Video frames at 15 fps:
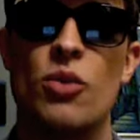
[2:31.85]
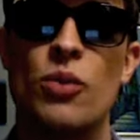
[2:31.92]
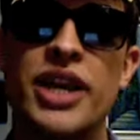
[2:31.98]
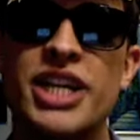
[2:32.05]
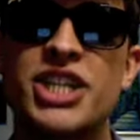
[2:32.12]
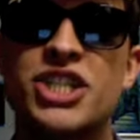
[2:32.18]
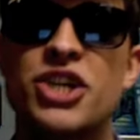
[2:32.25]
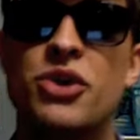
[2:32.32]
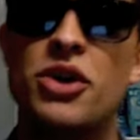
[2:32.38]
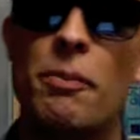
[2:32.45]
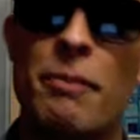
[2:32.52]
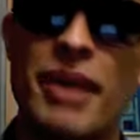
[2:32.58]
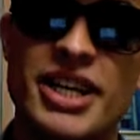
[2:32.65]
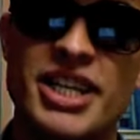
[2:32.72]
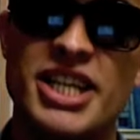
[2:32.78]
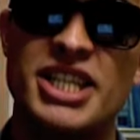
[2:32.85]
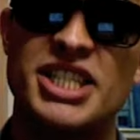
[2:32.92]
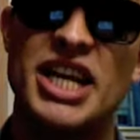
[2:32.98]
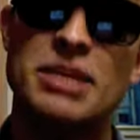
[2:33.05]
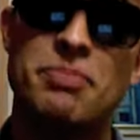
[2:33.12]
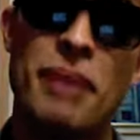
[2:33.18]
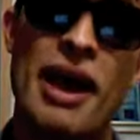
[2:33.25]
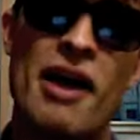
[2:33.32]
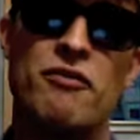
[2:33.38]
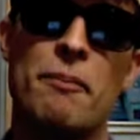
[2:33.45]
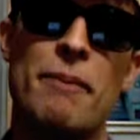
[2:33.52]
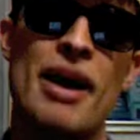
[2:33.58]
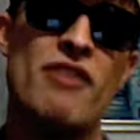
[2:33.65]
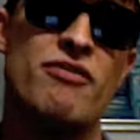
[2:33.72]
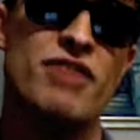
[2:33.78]
We can show you bitches, change pound for
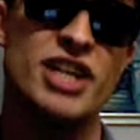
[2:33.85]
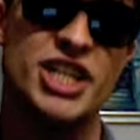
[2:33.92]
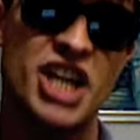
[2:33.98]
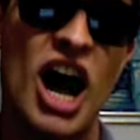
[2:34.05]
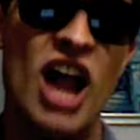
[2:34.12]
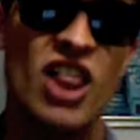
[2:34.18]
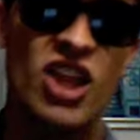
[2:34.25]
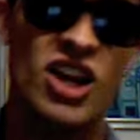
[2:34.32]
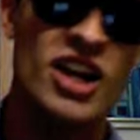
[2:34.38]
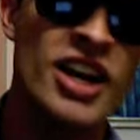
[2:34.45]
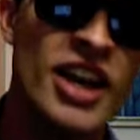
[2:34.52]
pound for dollar.